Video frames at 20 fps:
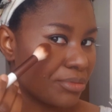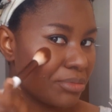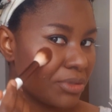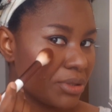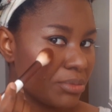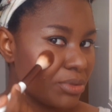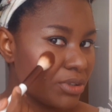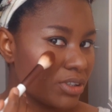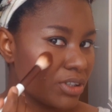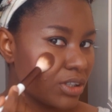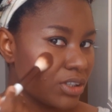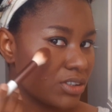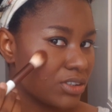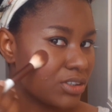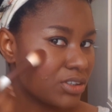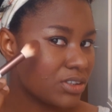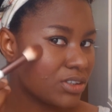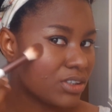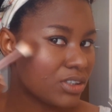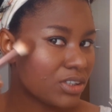me
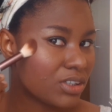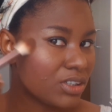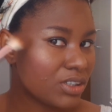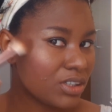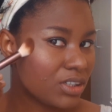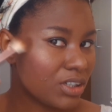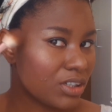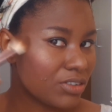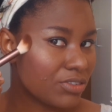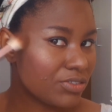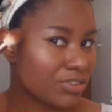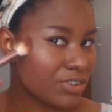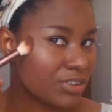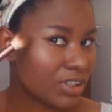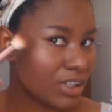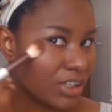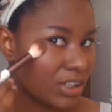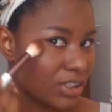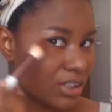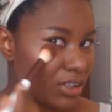because I feel
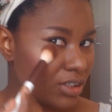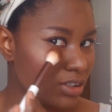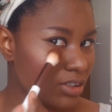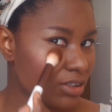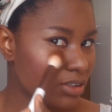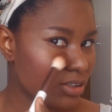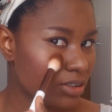like...